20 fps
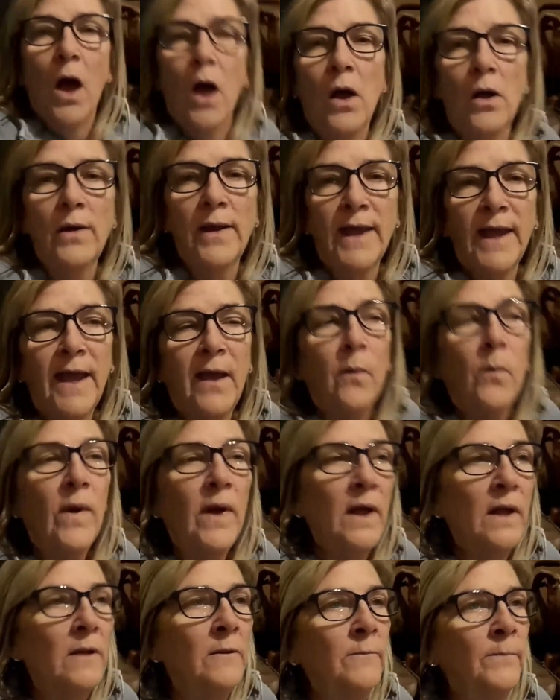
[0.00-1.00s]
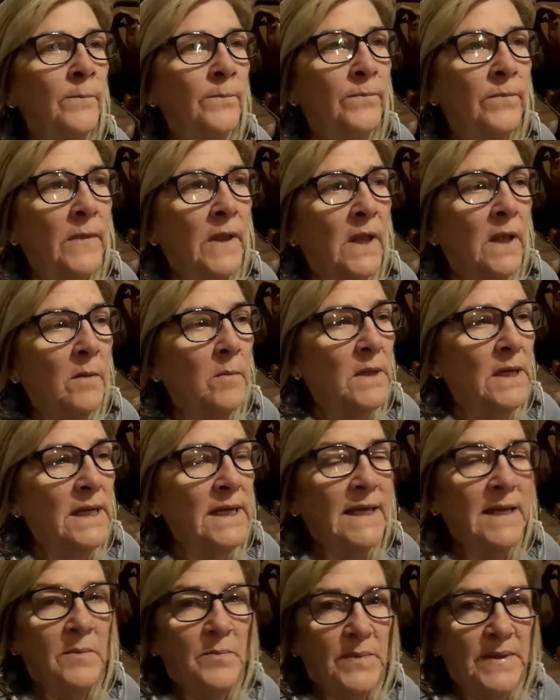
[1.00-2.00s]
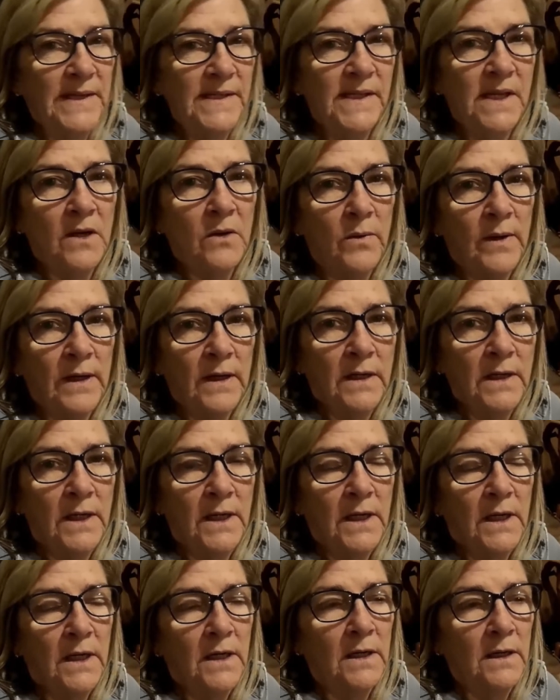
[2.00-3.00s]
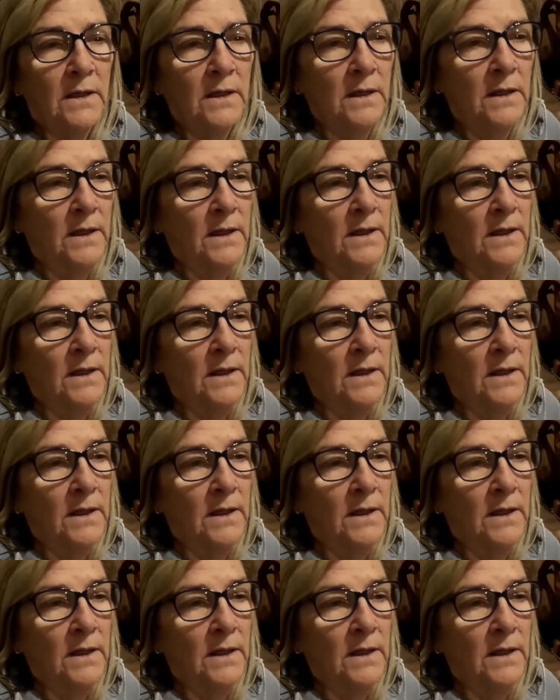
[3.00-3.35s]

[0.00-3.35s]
Okay, well, I'm going to get busy around here.